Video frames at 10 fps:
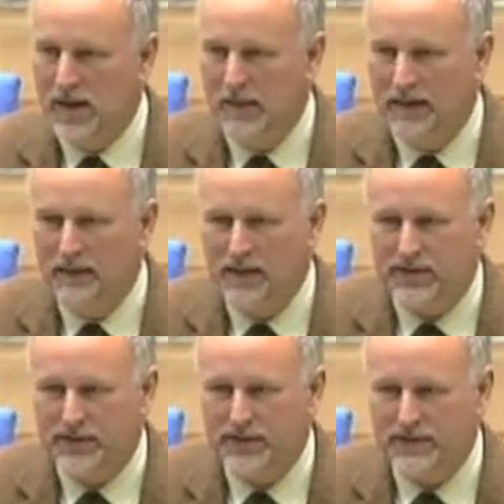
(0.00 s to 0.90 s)
But the
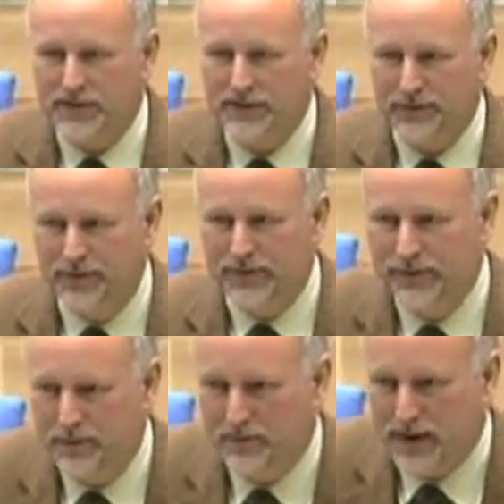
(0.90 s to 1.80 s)
picture is very different in
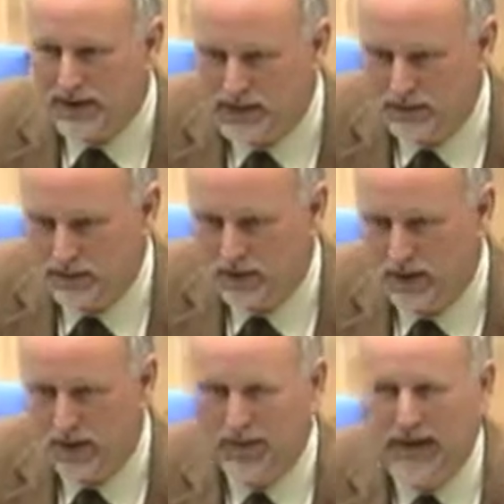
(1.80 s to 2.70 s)
different parts of the
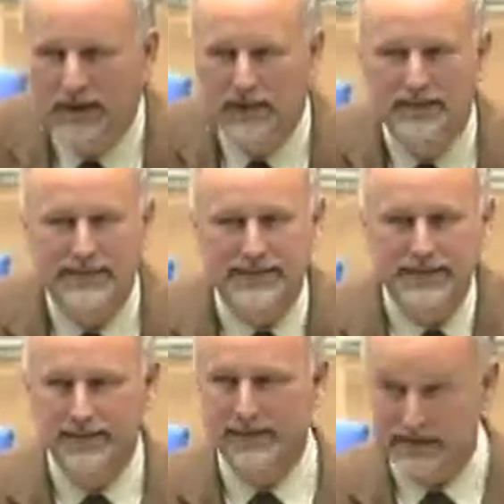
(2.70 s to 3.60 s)
world. Here we
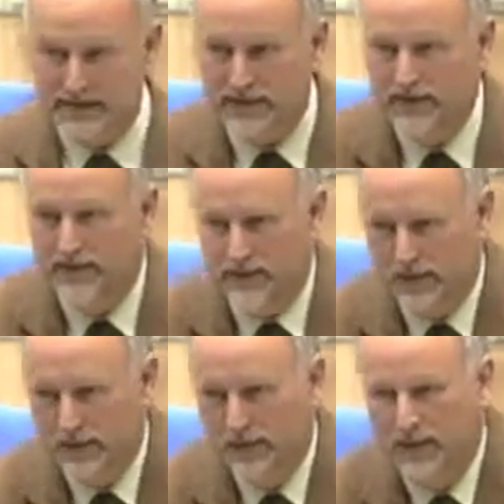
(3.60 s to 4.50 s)
see Eastern
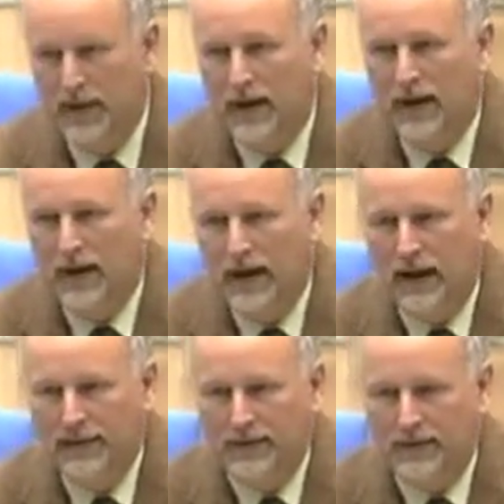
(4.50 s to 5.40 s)
Europe,
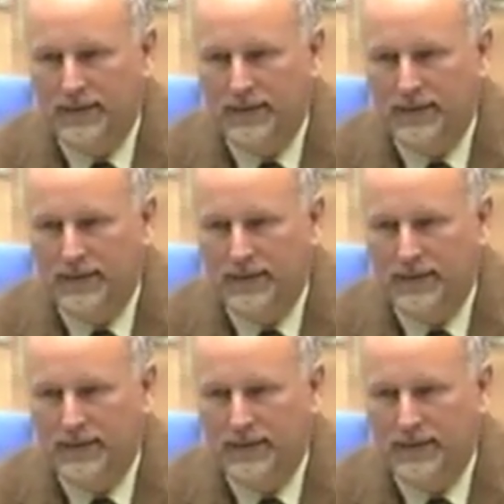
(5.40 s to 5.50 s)
and